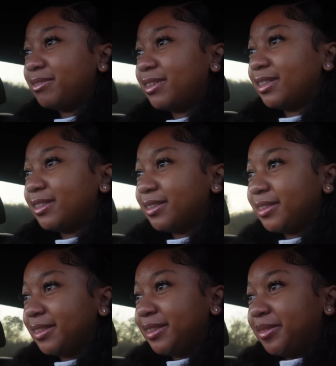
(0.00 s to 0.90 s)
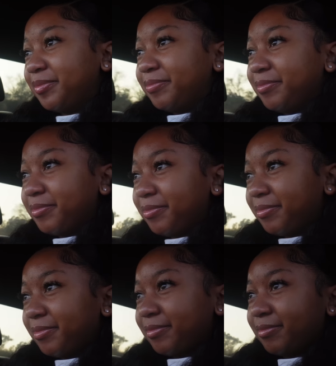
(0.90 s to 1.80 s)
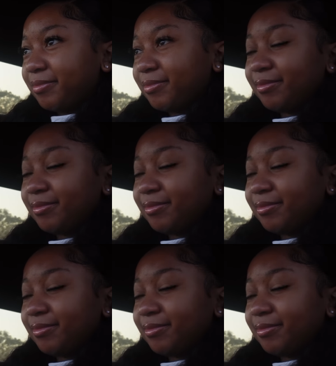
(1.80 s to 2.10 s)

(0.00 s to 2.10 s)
6 months time, whatever.